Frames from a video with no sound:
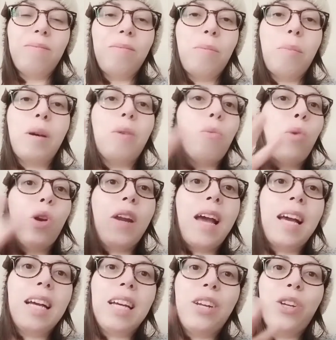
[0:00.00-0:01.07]
but we're
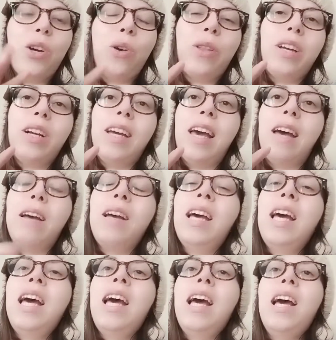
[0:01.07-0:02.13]
not gonna go there yet.
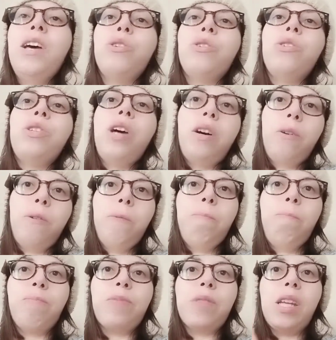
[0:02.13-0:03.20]
So
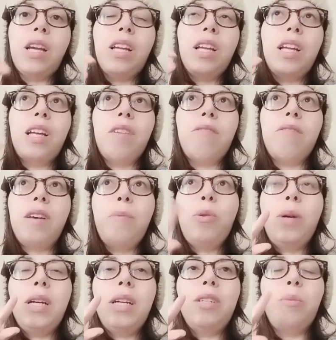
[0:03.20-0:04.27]

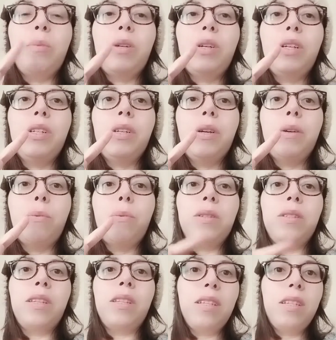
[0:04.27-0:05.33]
February's book
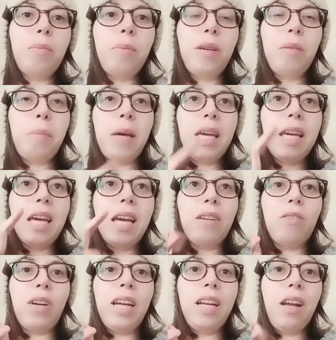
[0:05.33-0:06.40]
was Elizabeth by Ken
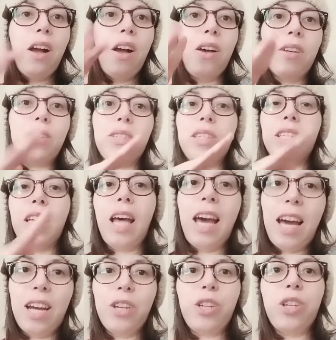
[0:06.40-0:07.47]
Greenhall
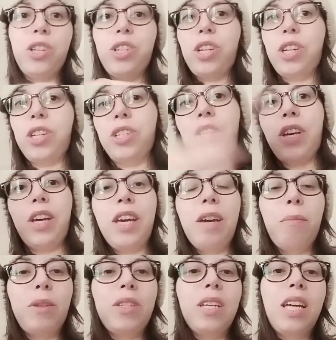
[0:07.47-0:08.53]
slash Jessica
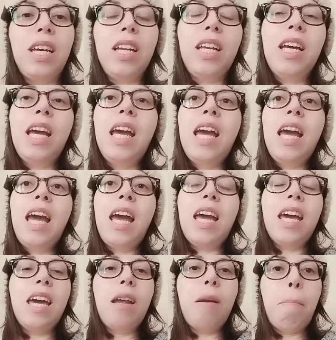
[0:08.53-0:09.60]
Hamilton,
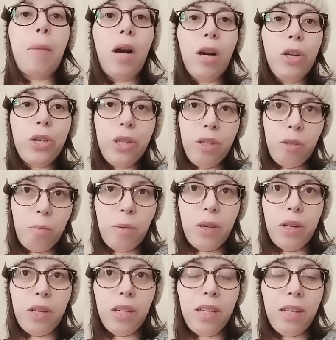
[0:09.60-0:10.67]
and March's
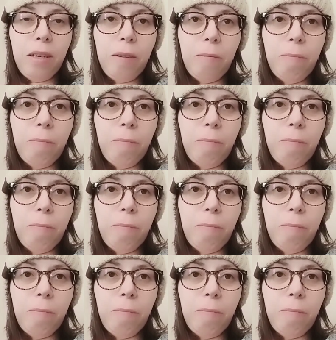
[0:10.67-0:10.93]
book